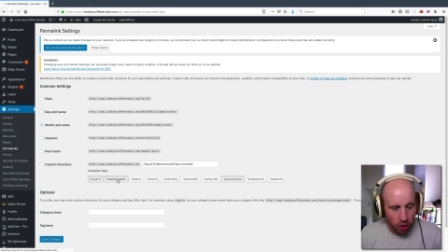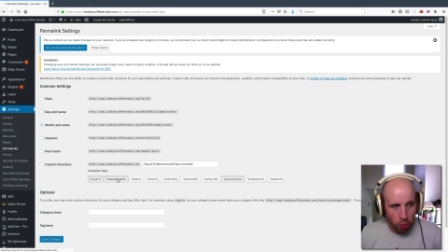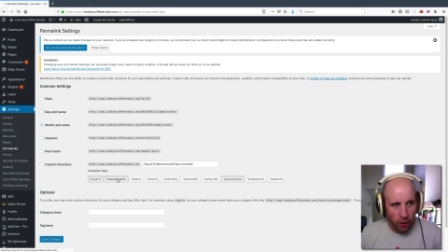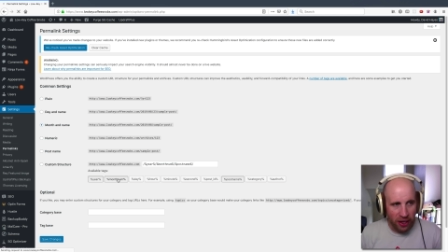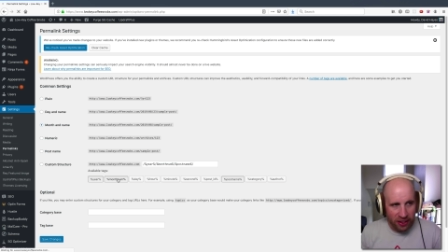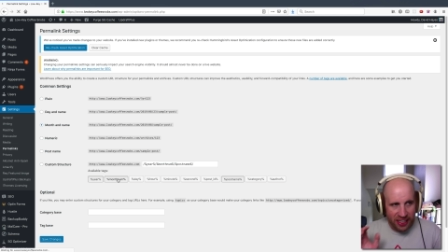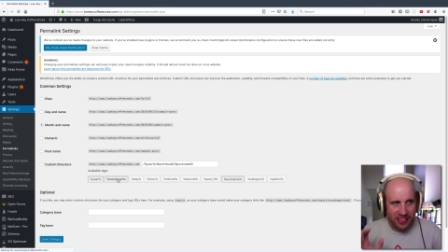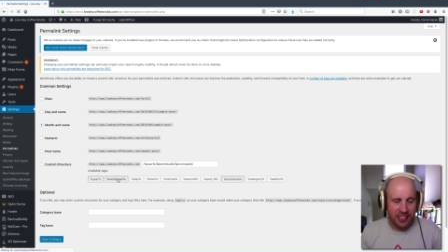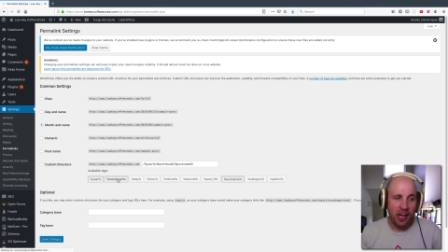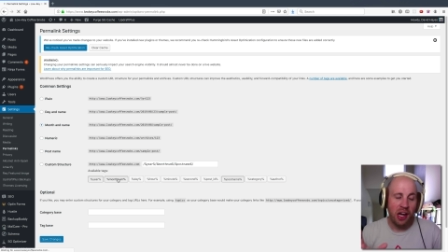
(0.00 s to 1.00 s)
Where it
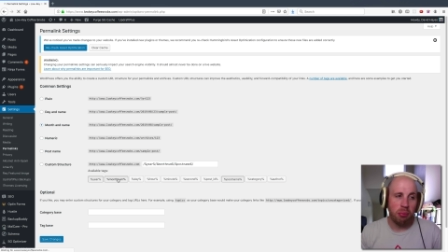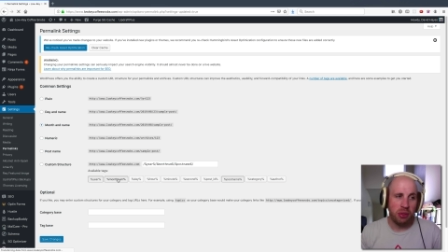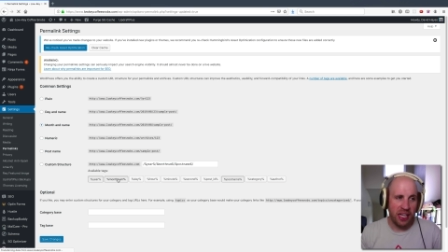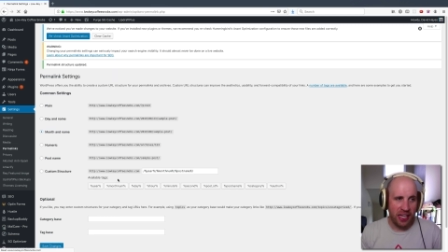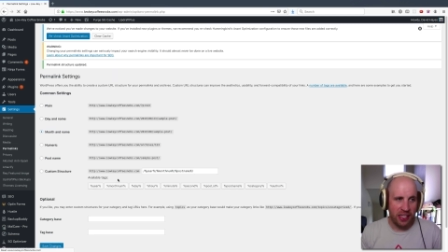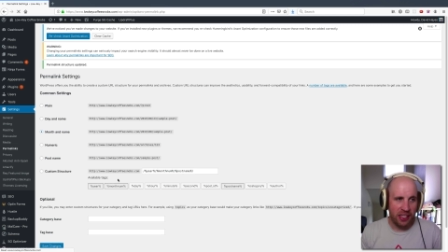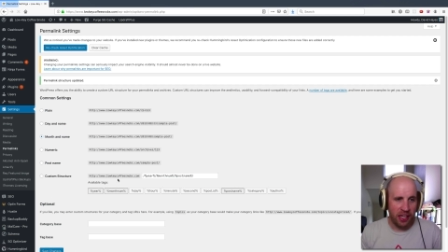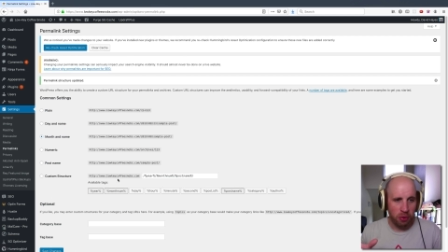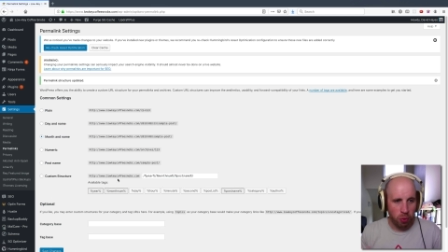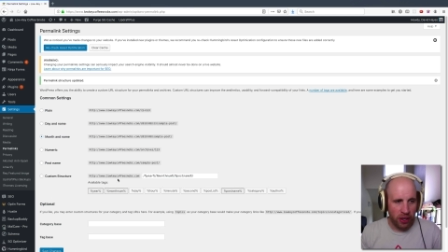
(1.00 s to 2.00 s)
gets complicated
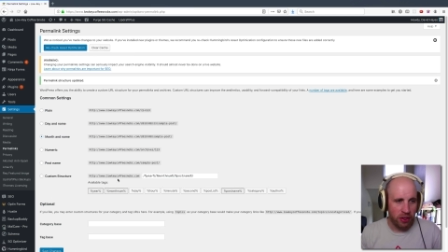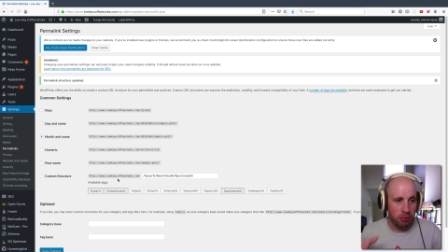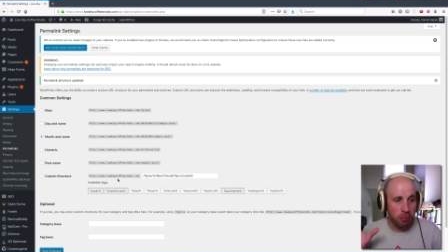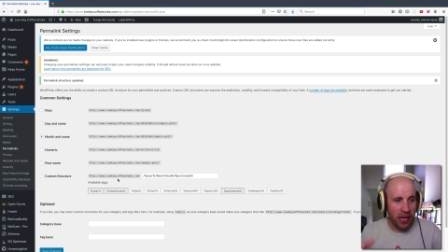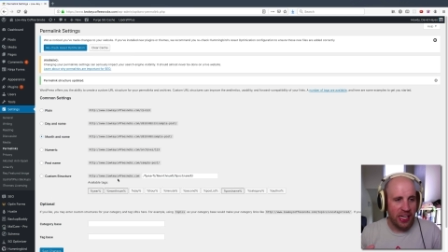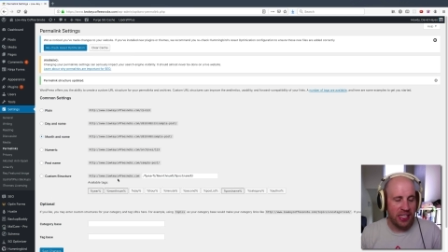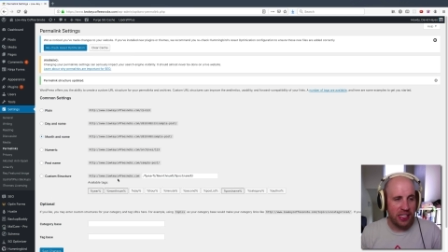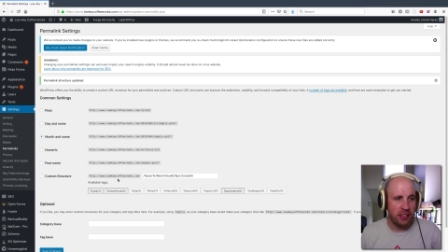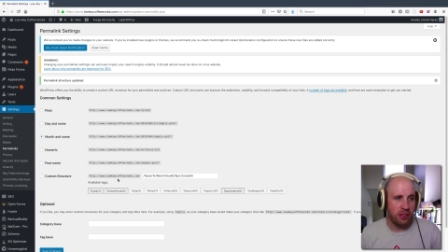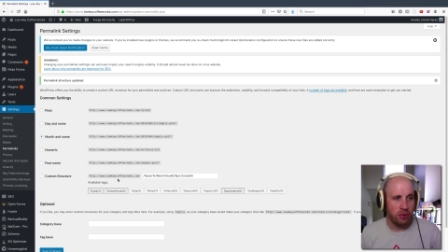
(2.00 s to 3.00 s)
and where you might
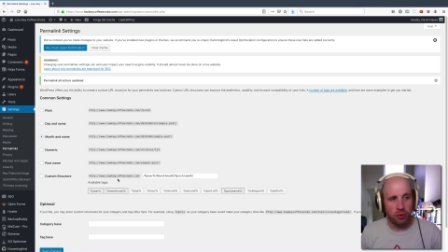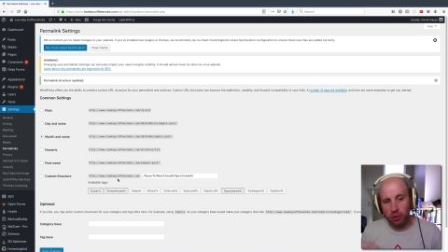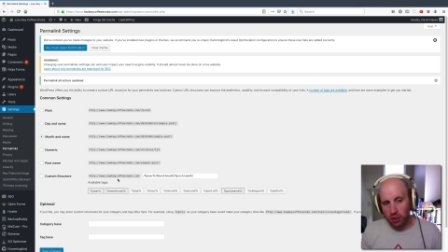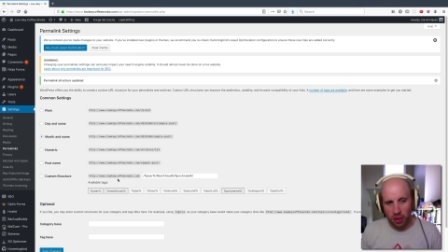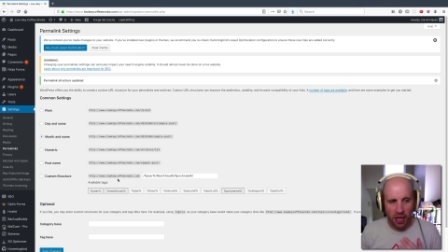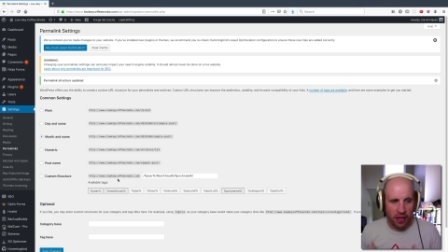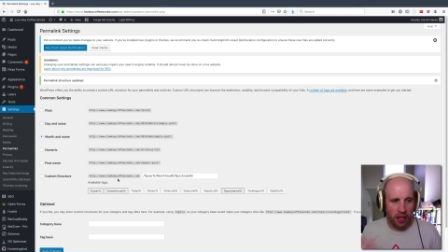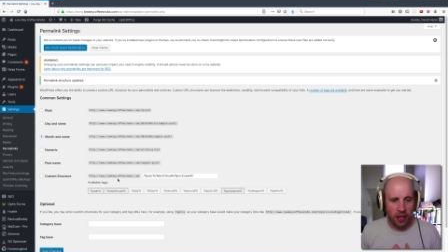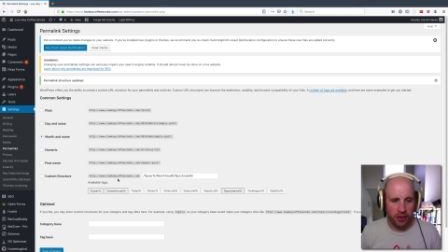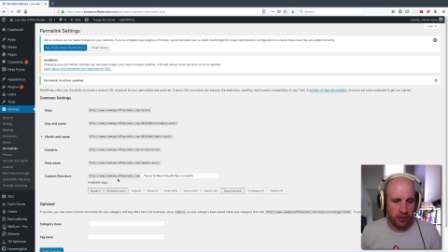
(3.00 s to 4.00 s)
need to uh,
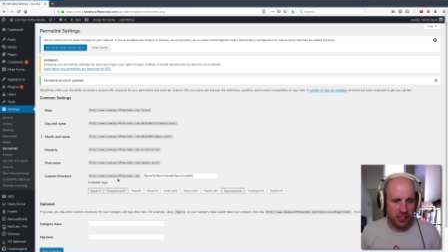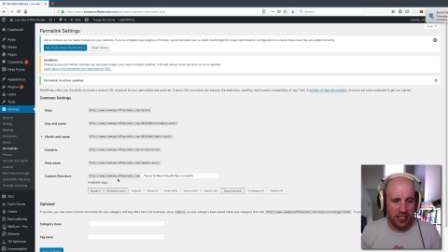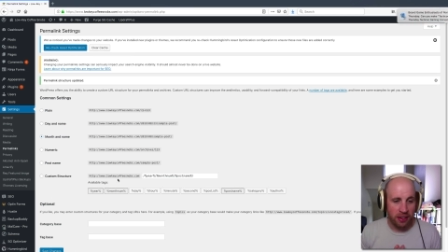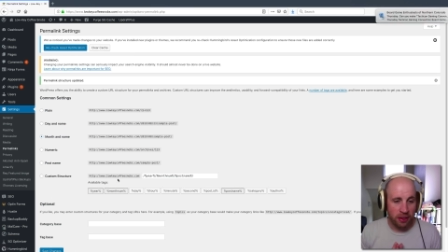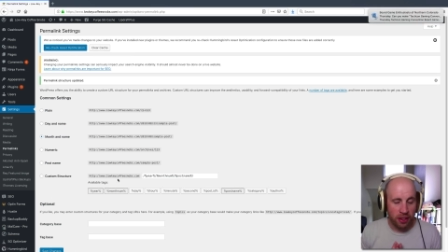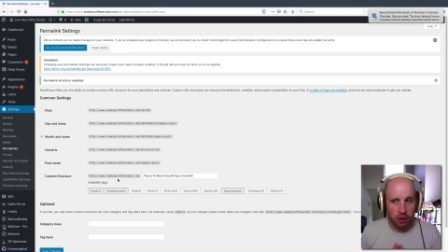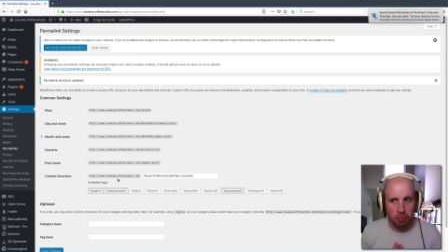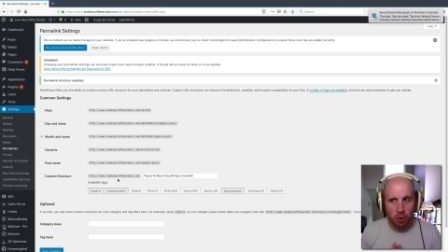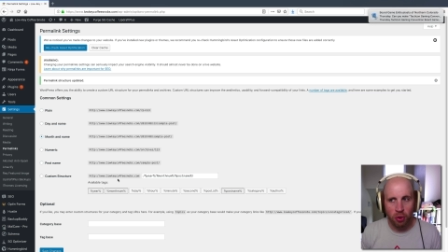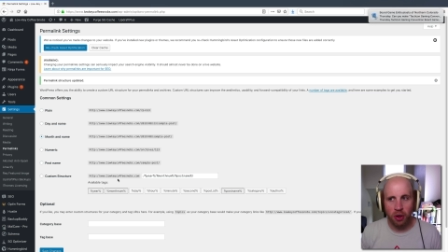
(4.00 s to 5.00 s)
understand a little
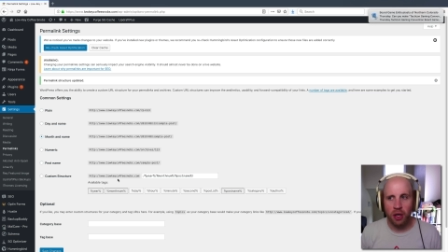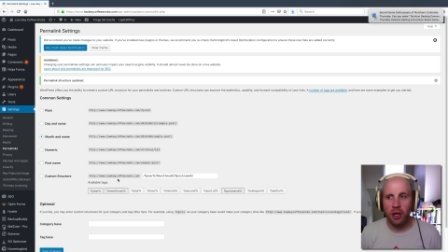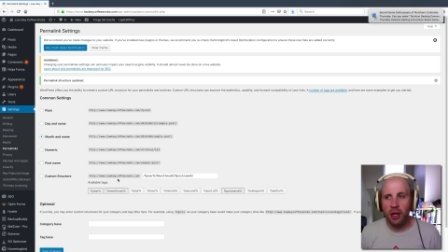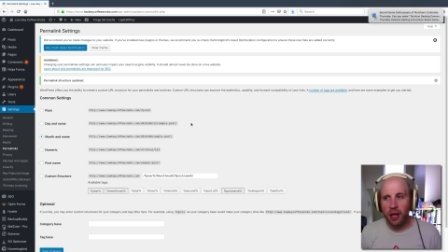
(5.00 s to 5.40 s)
more